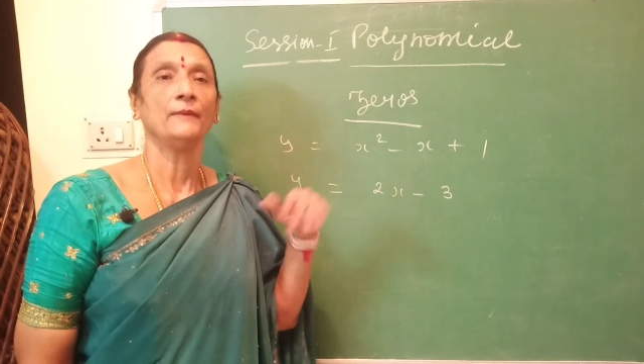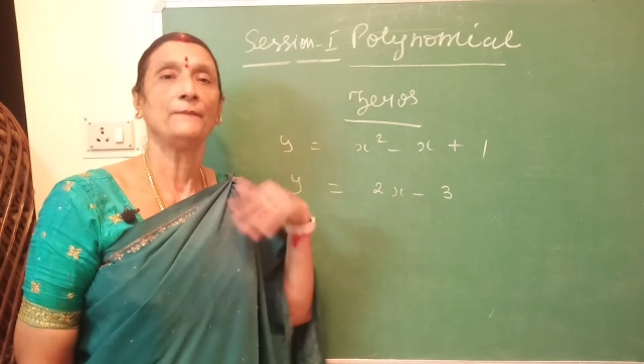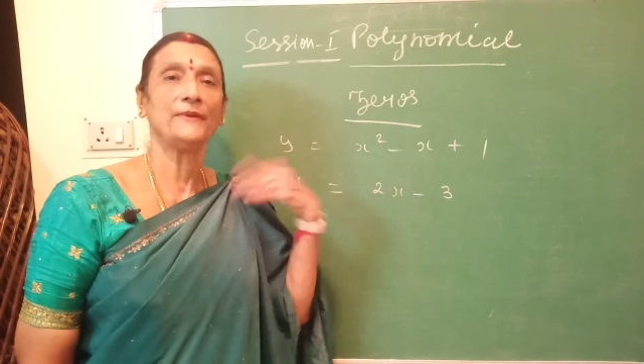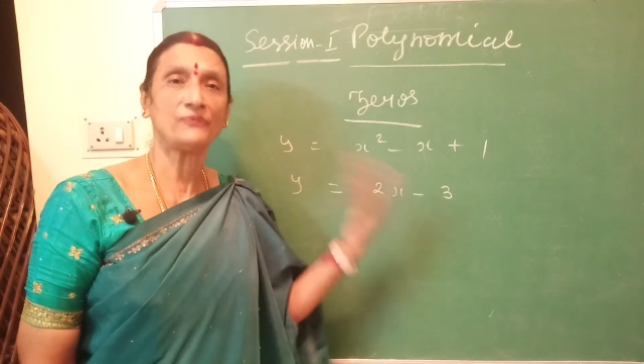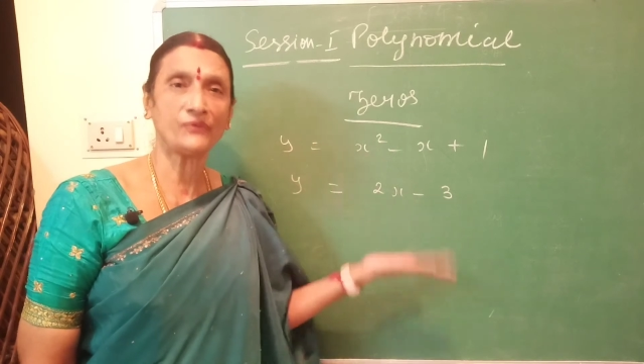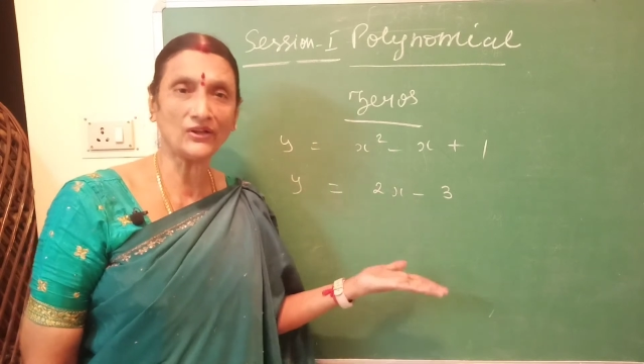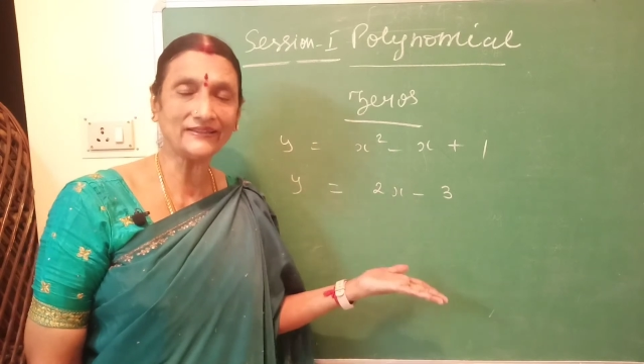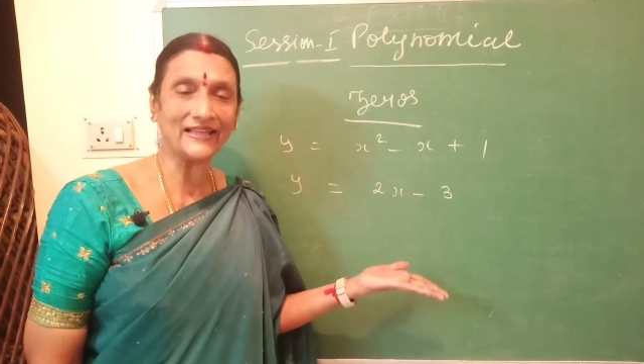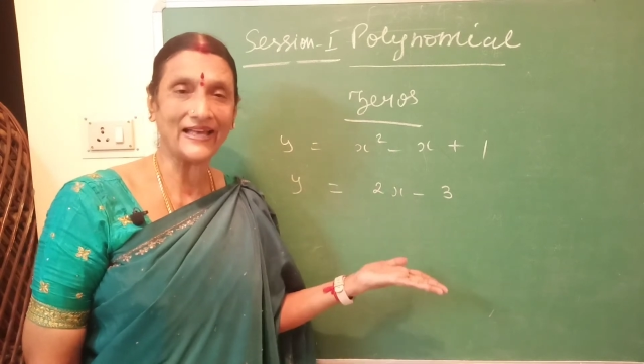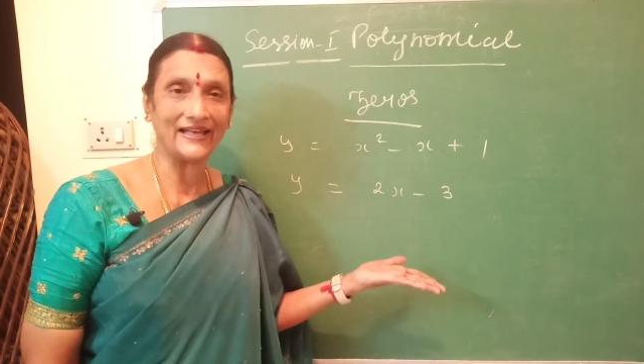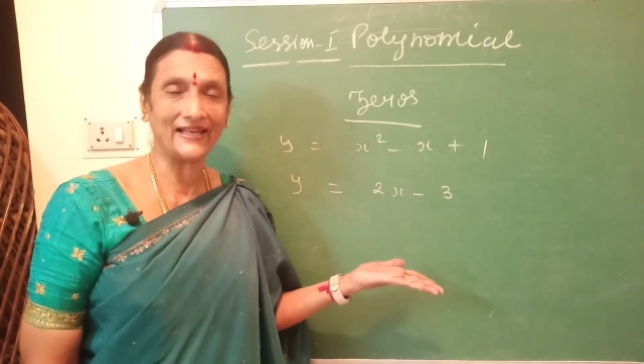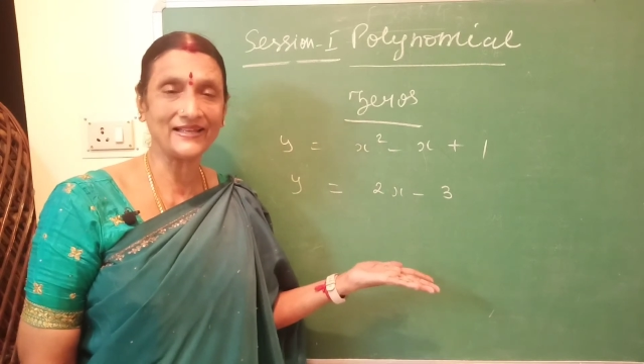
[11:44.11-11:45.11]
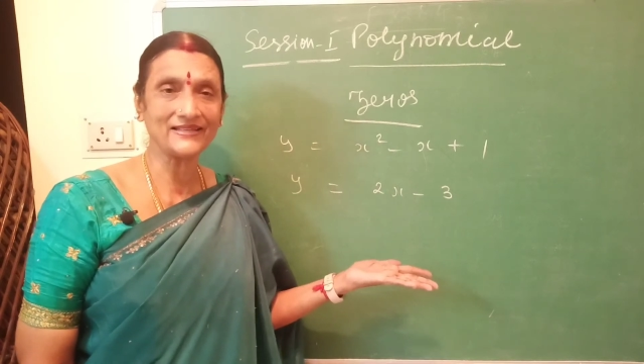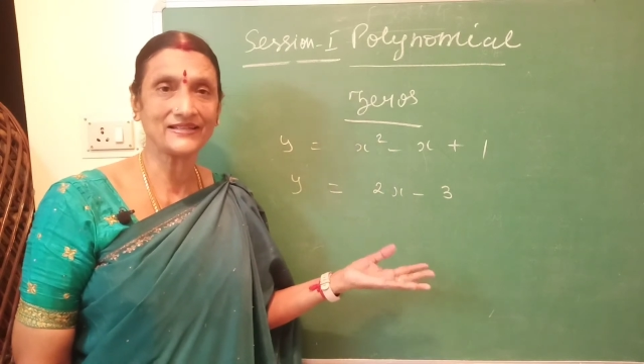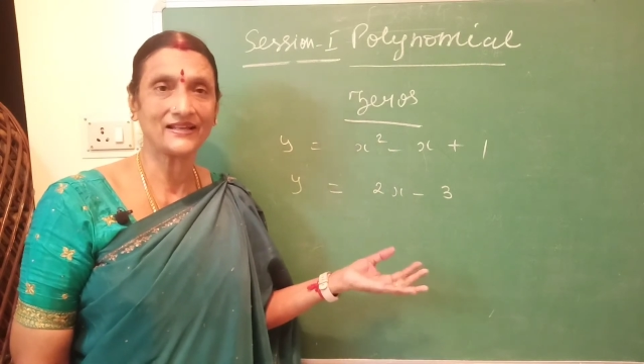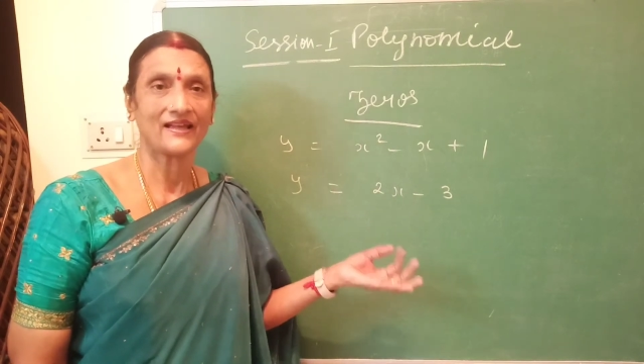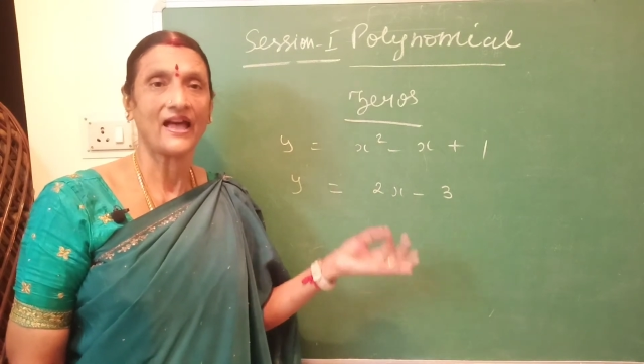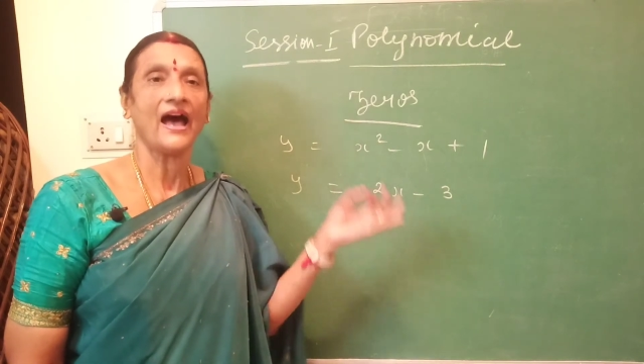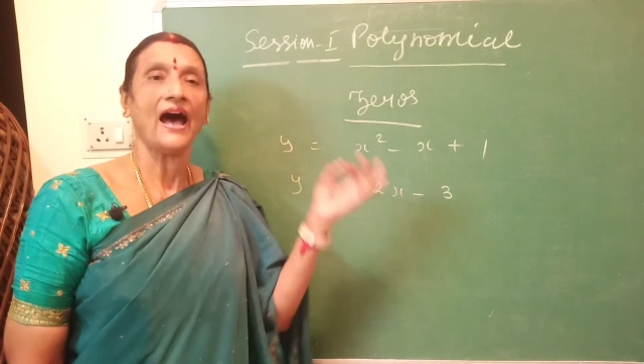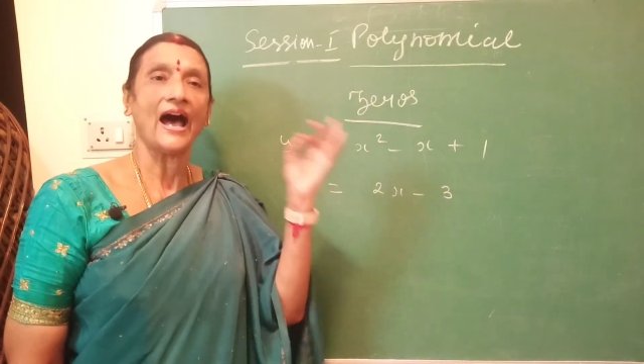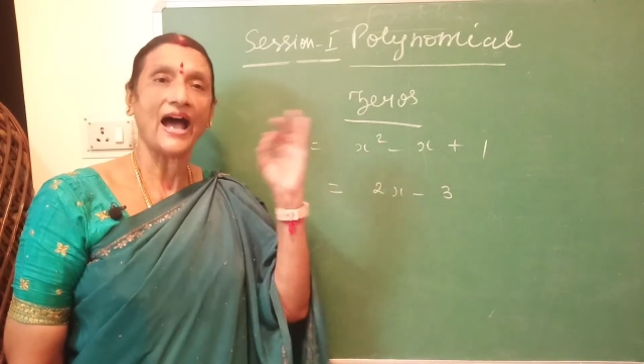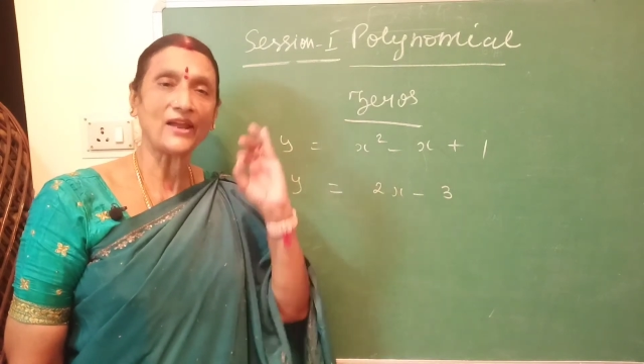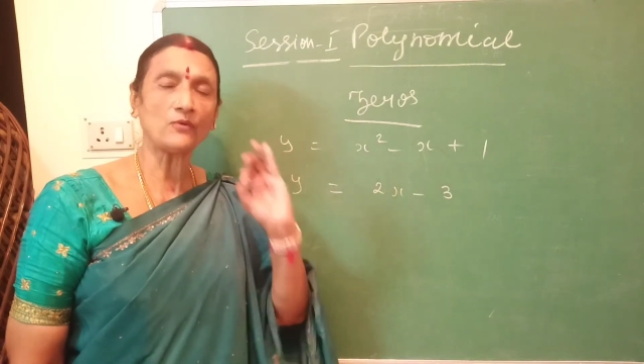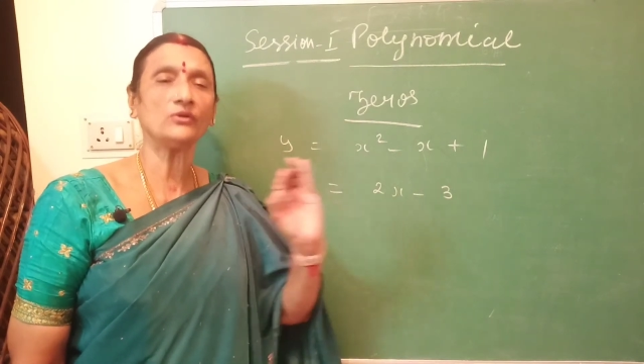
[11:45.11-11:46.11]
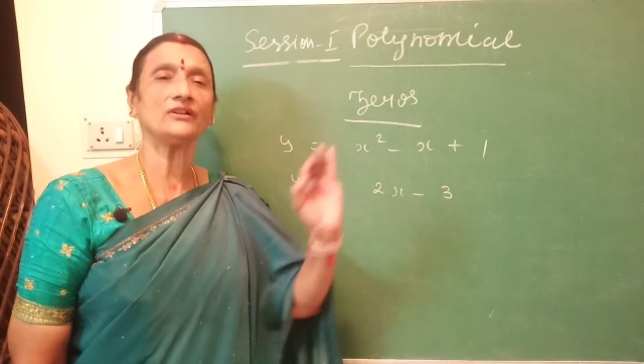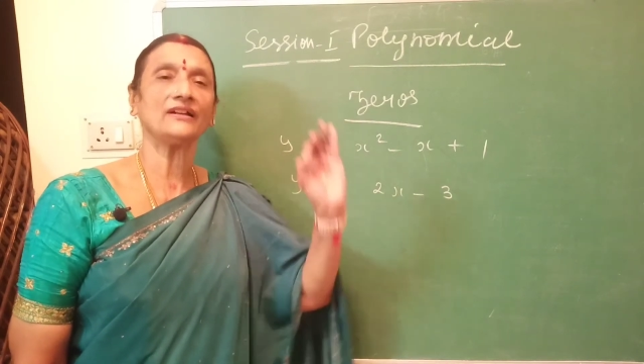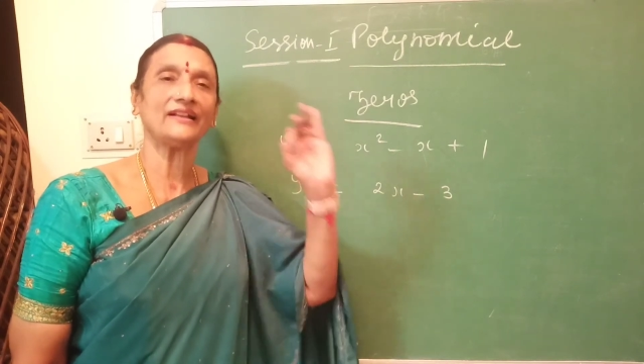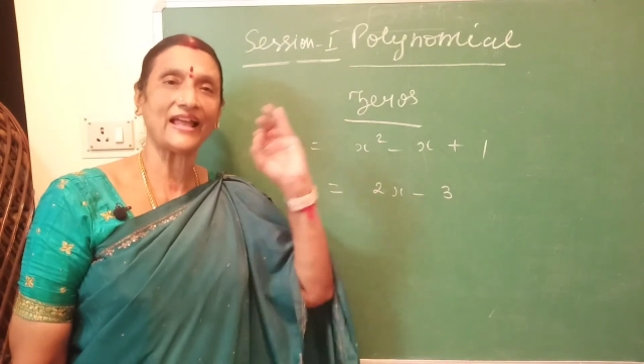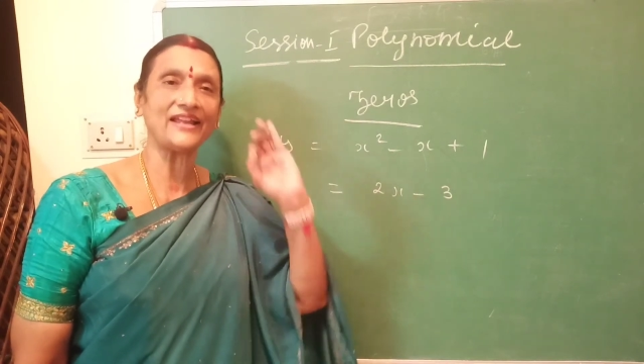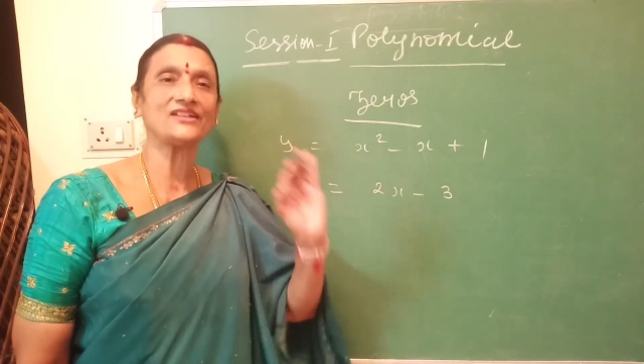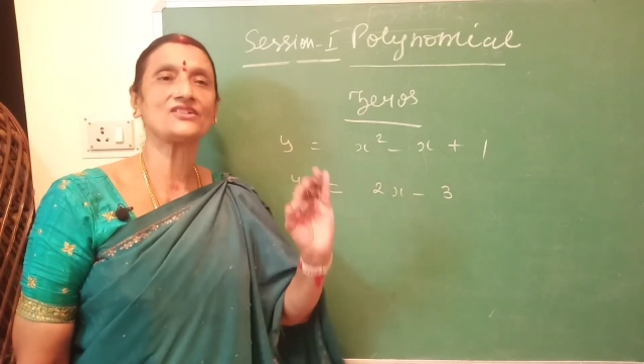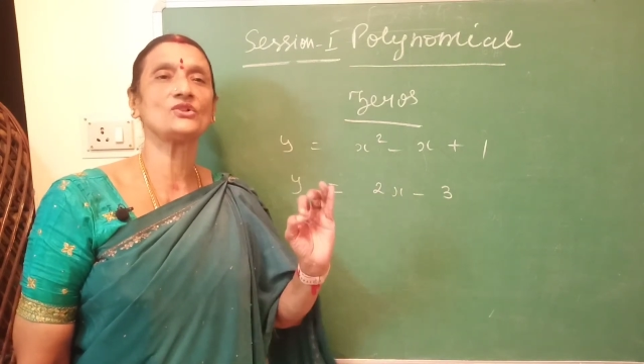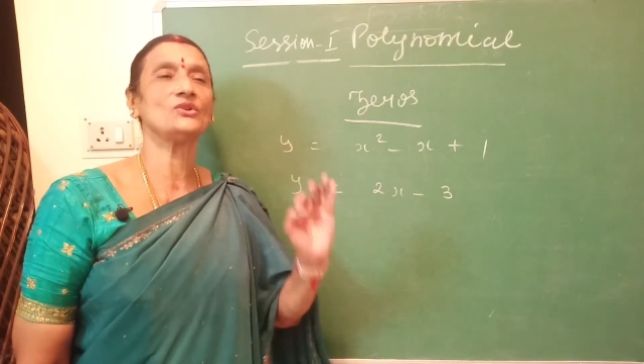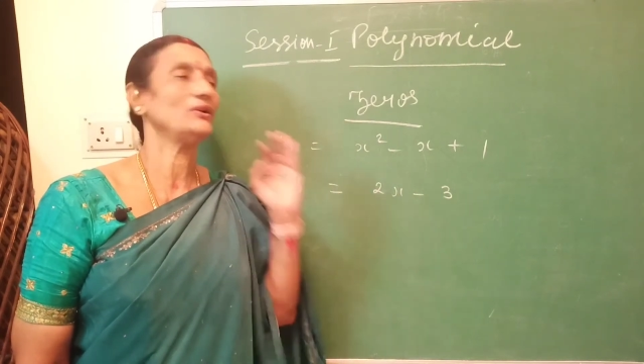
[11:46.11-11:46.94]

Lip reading: before that, I would like